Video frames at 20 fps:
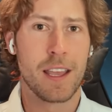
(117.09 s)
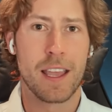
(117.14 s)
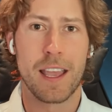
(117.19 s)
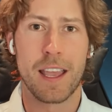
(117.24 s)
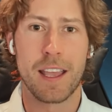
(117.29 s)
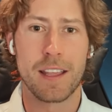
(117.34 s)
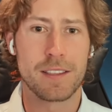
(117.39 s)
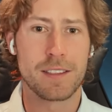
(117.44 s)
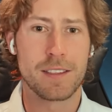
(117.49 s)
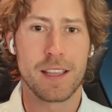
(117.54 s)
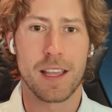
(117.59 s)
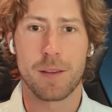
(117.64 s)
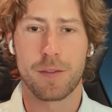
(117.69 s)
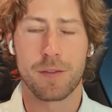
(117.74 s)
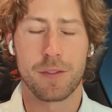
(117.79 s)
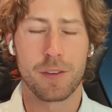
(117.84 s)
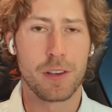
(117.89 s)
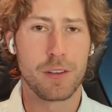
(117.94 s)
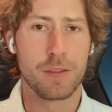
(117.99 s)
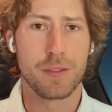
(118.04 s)
It's
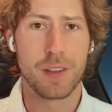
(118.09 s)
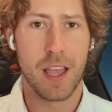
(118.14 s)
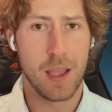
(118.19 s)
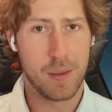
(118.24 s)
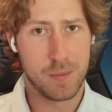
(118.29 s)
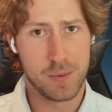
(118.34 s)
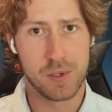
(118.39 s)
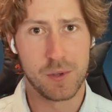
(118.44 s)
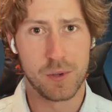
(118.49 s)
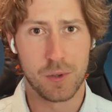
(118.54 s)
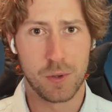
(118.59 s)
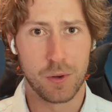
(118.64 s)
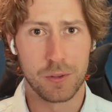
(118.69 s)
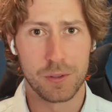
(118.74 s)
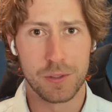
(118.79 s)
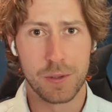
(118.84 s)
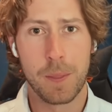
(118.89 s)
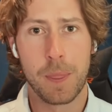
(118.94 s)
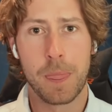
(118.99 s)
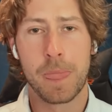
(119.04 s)
full of absolute
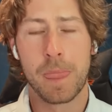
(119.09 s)
gold.